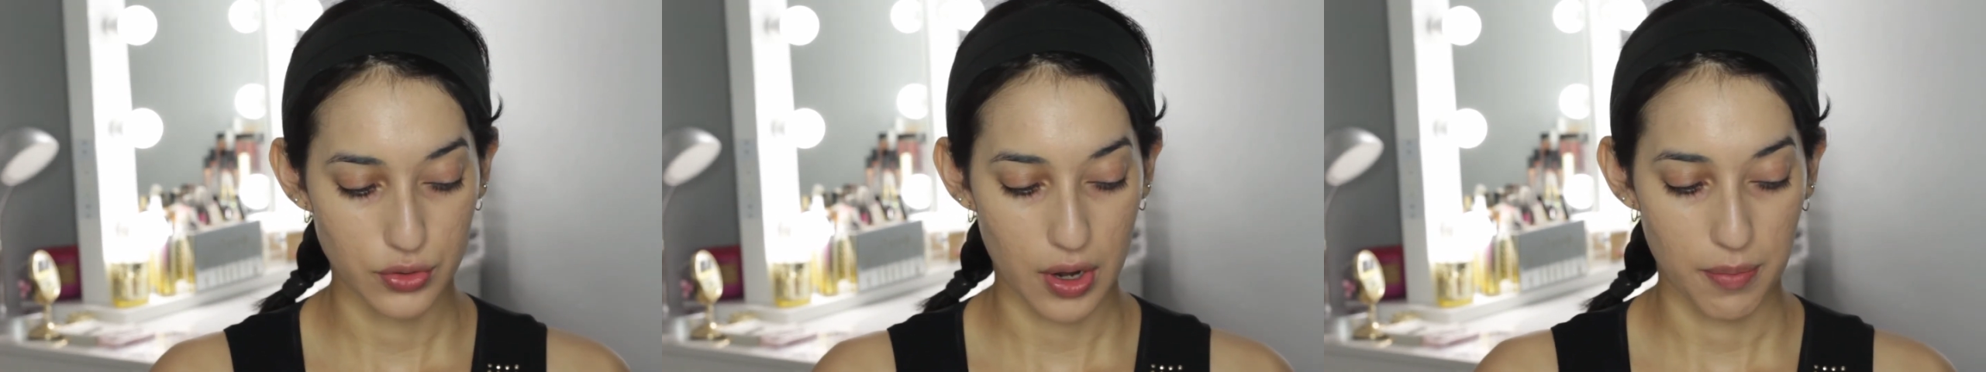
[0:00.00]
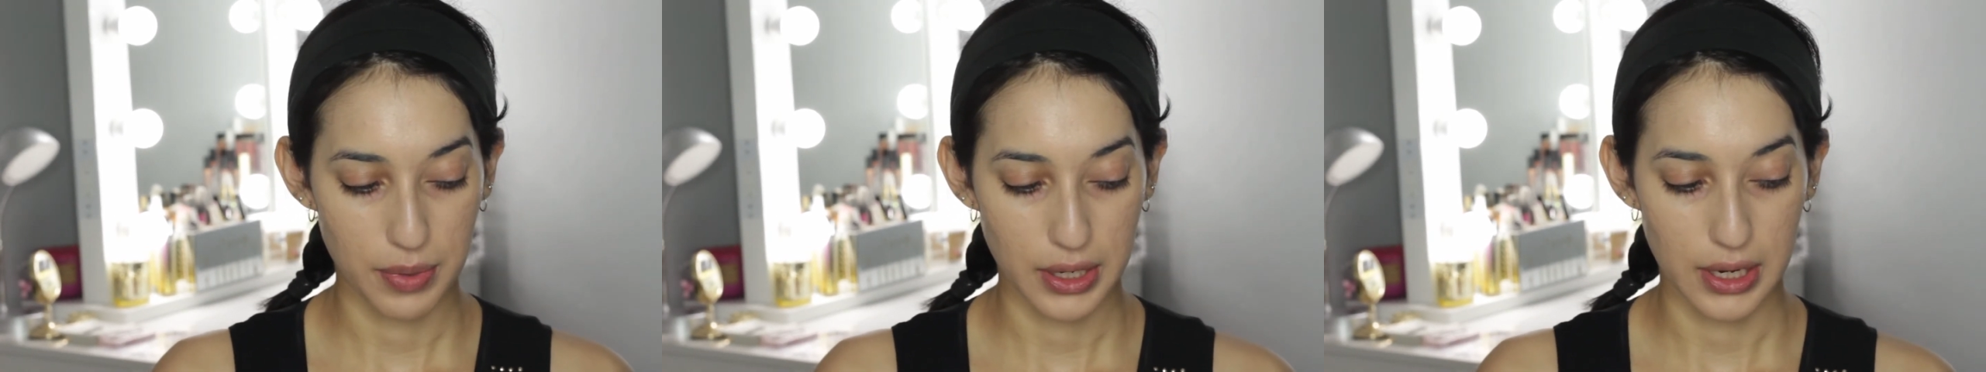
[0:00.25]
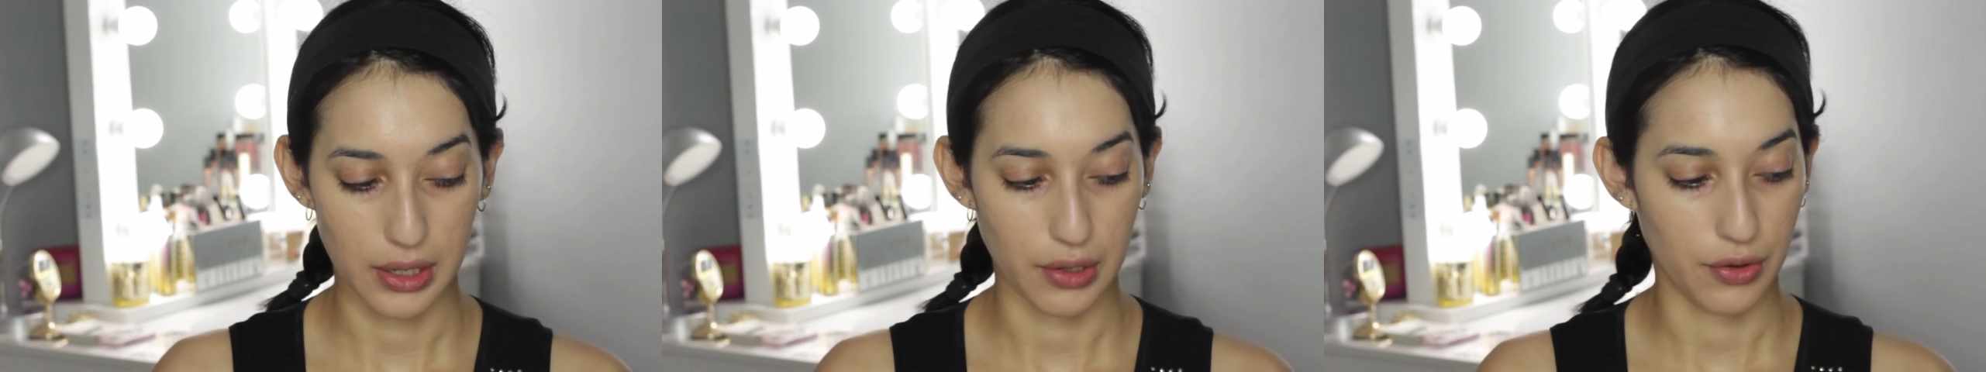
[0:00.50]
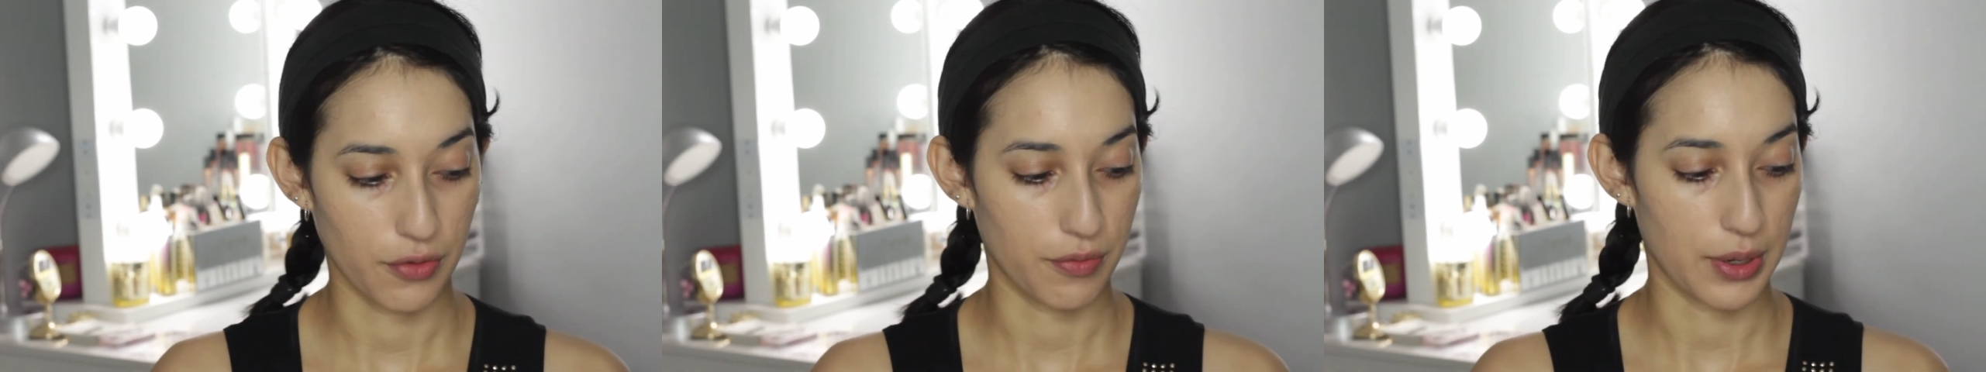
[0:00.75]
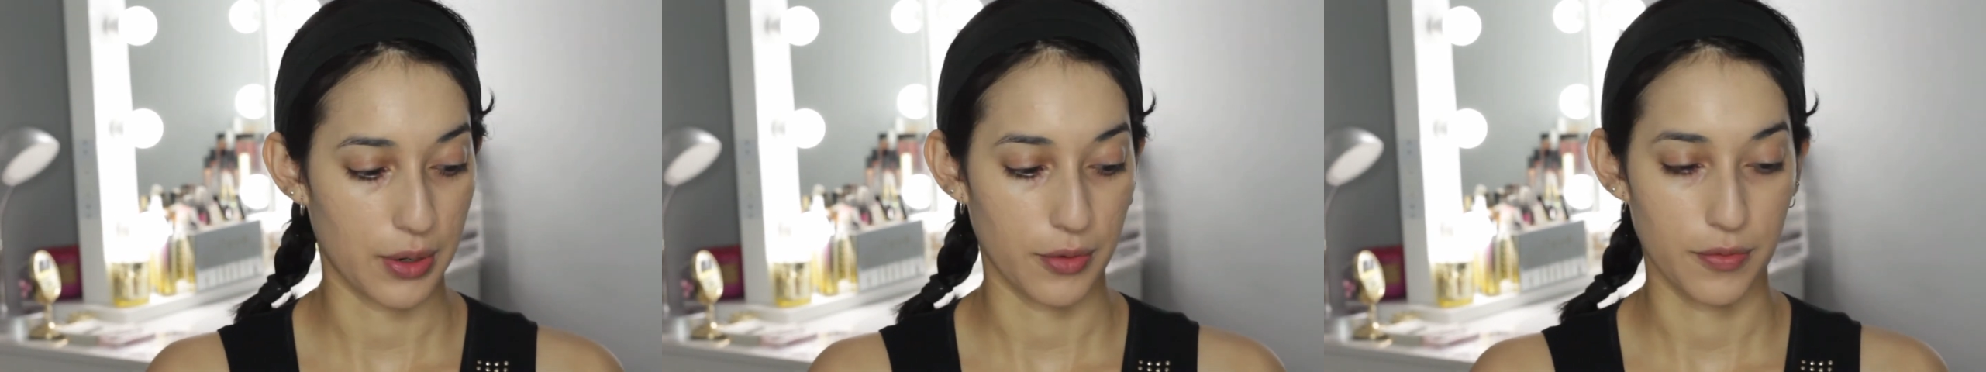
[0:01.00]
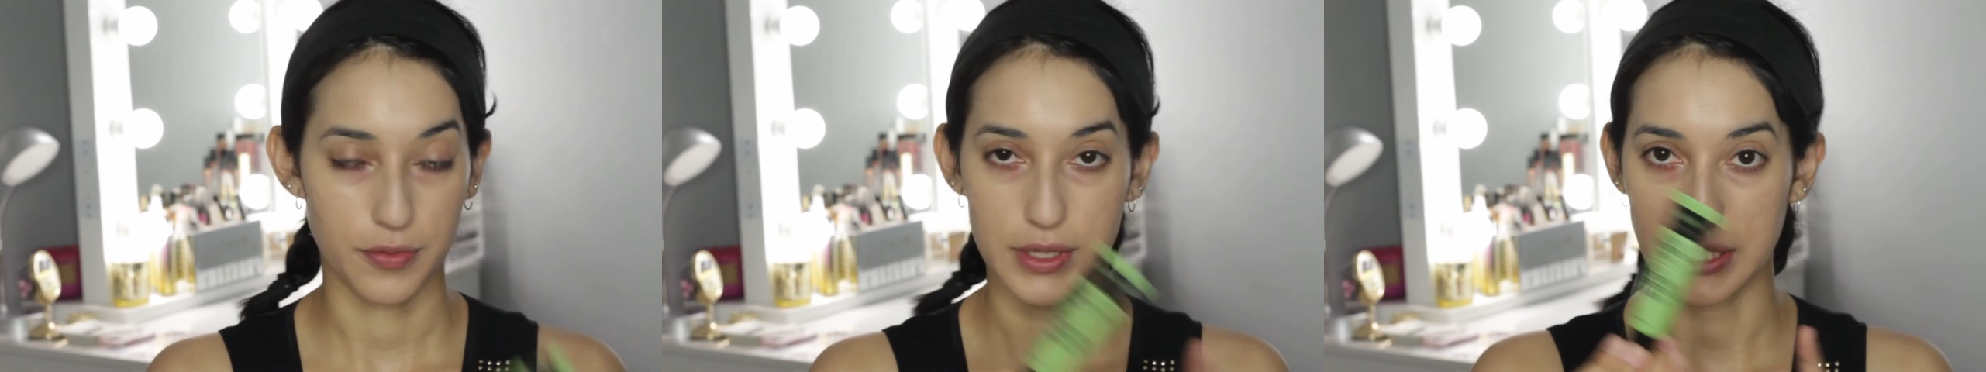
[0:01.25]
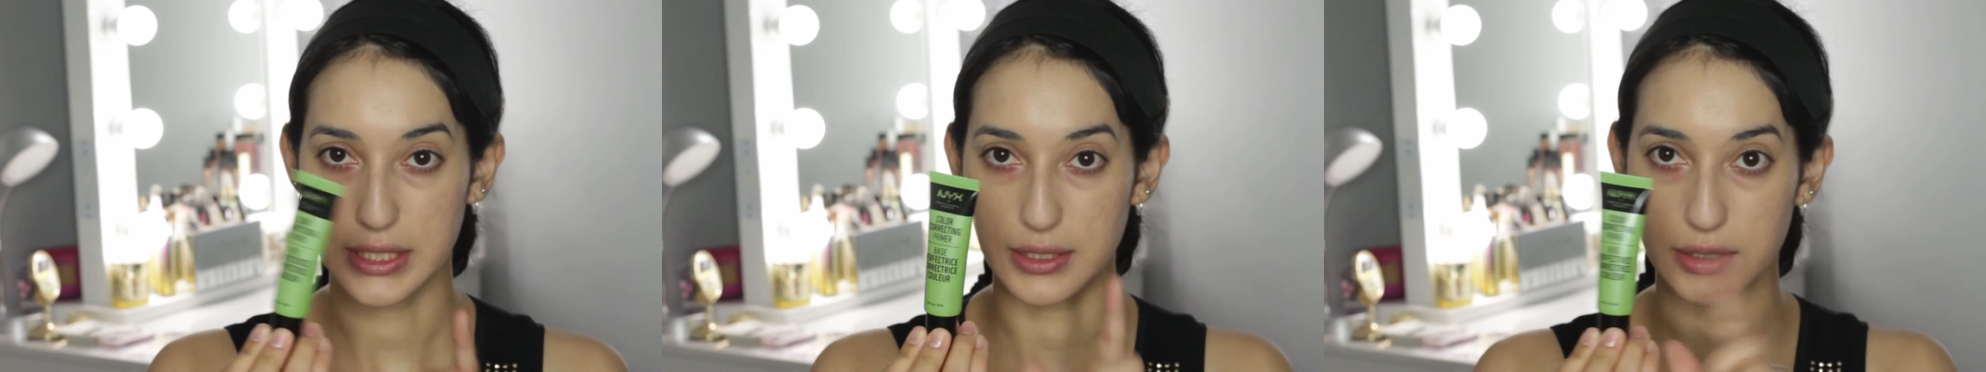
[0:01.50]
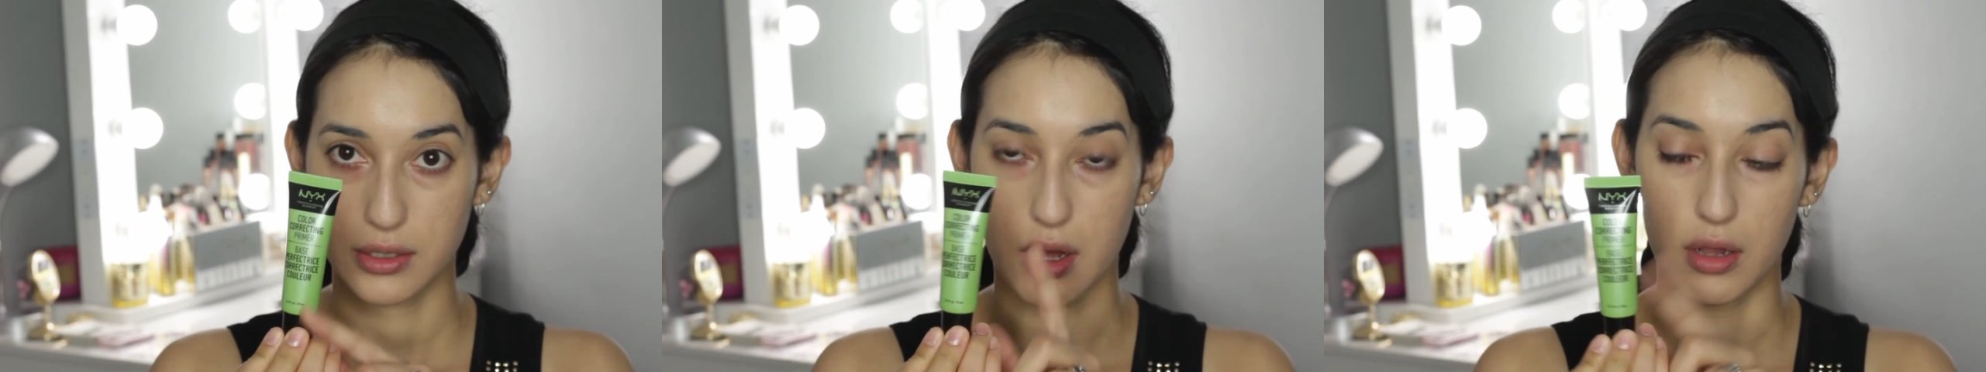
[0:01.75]
dropping a little bit of
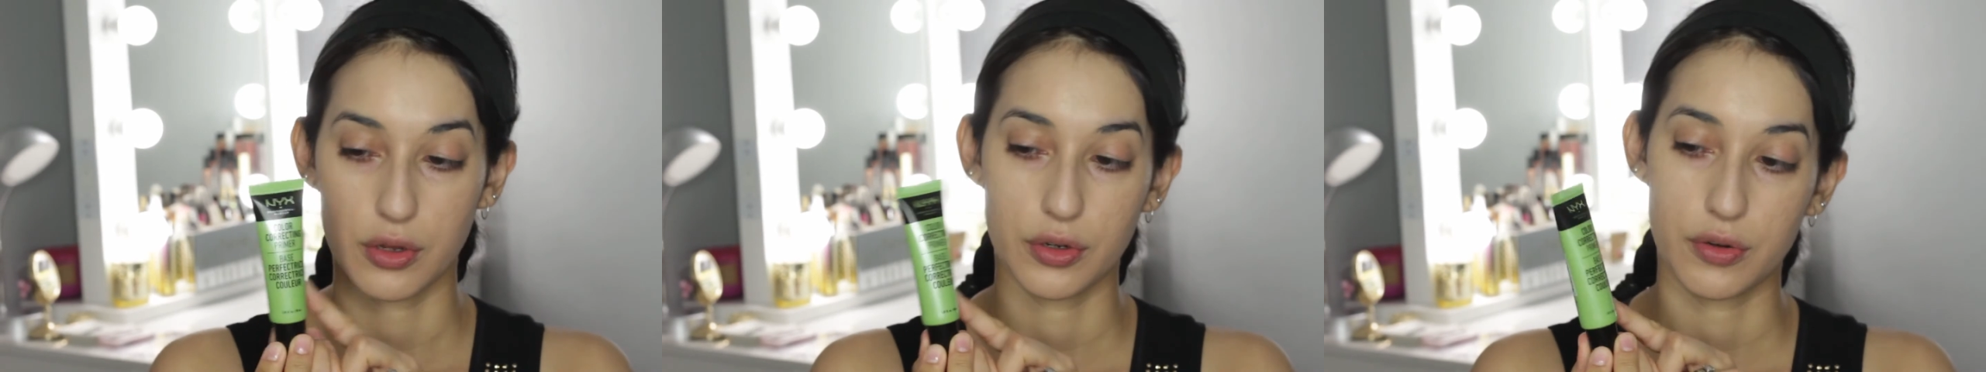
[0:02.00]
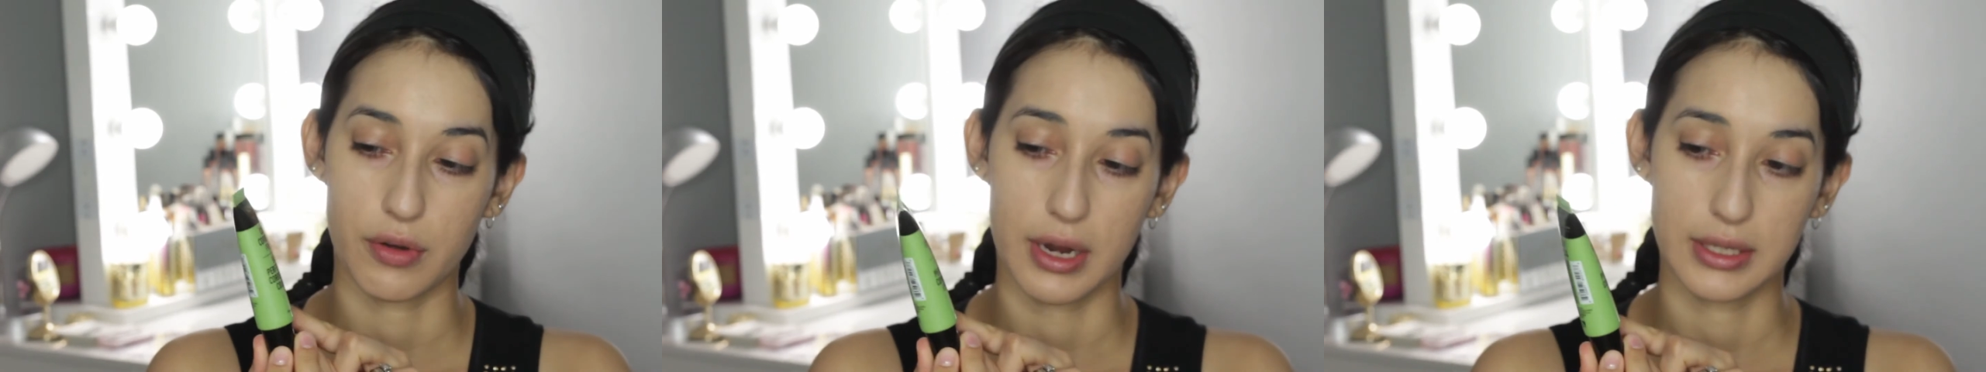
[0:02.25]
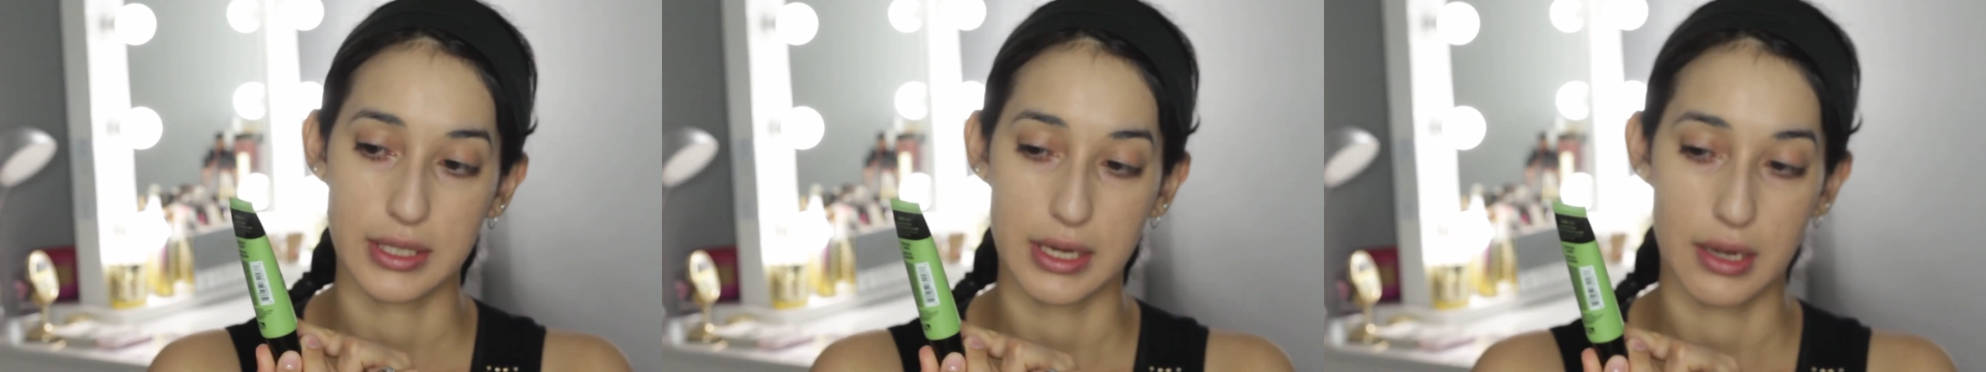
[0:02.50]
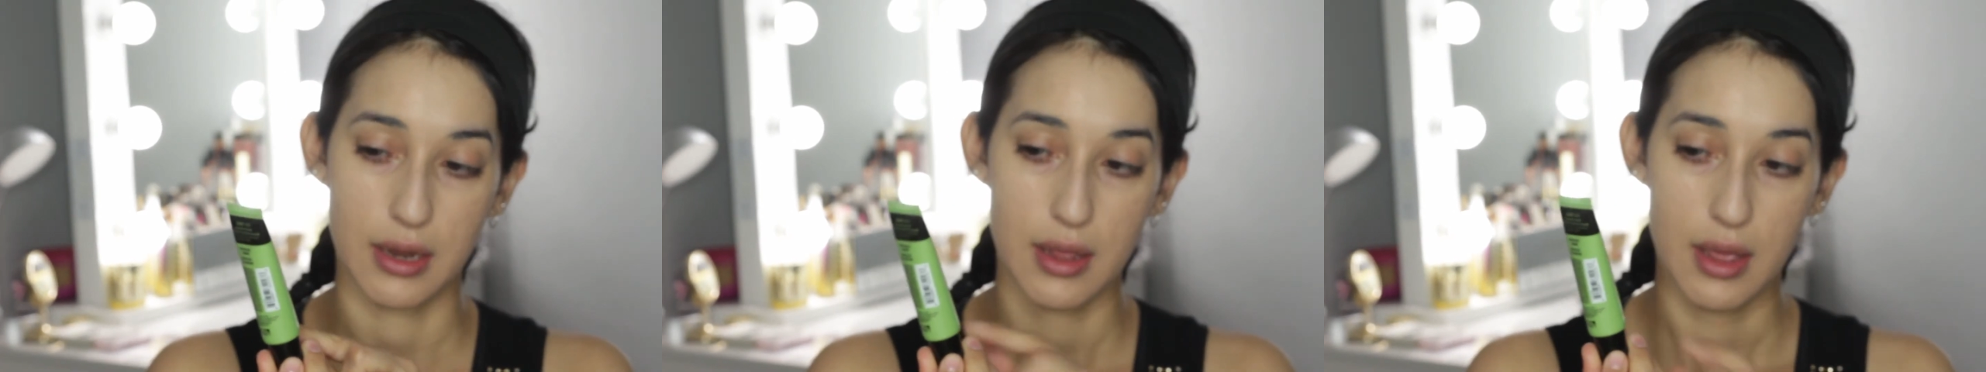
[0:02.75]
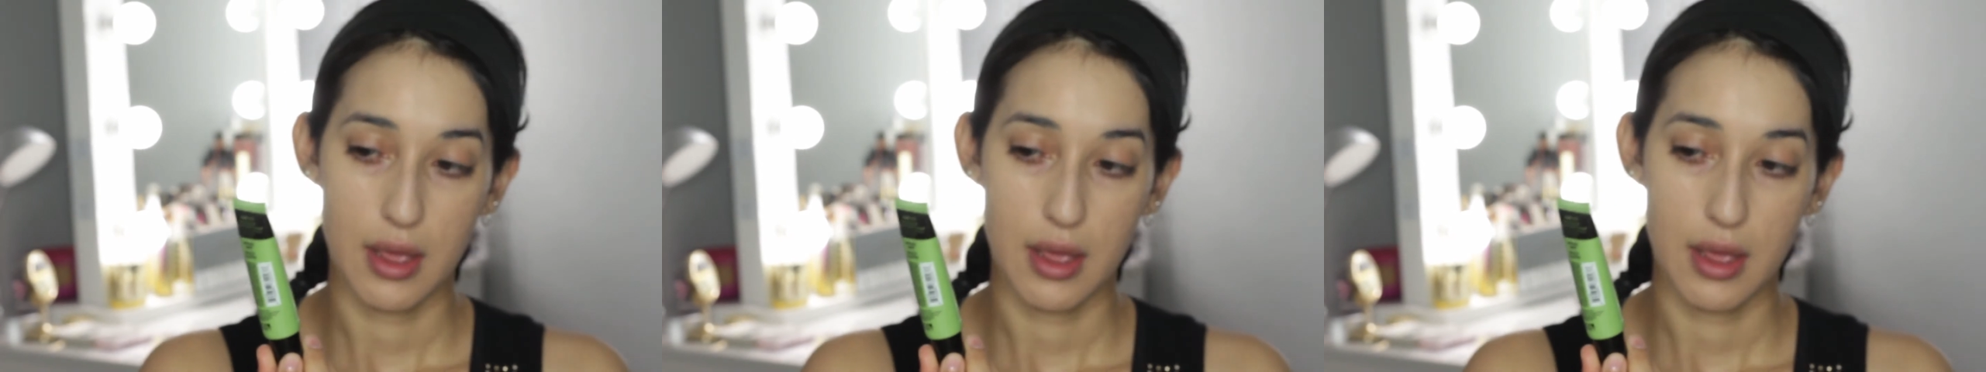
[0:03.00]
these color correcting